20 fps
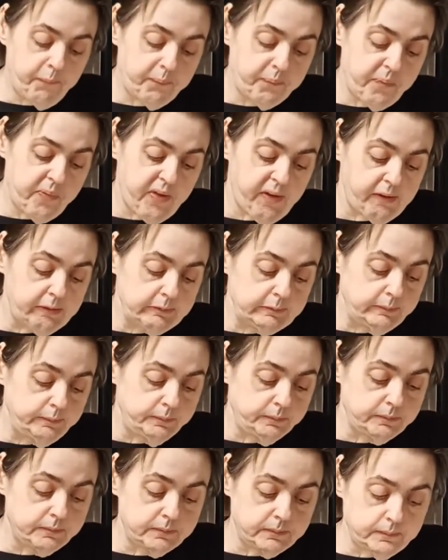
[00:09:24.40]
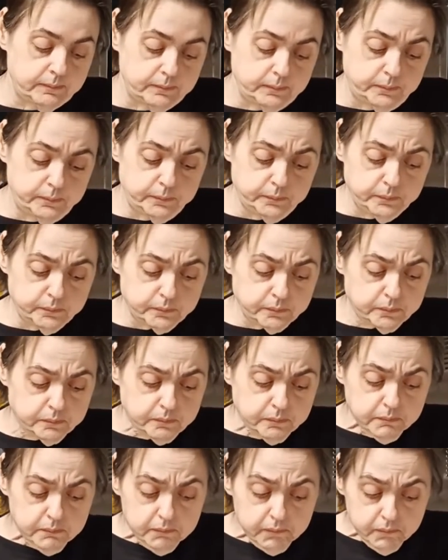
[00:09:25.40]

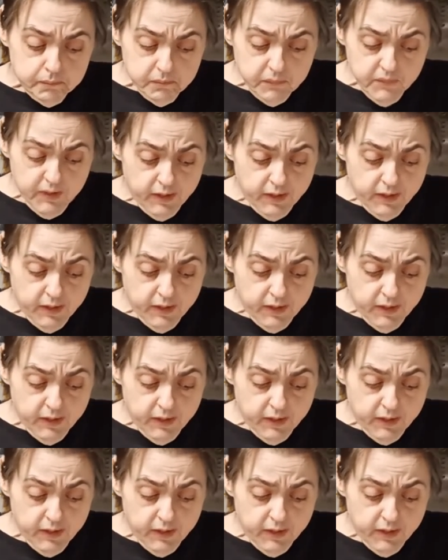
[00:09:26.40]
Nothing is said.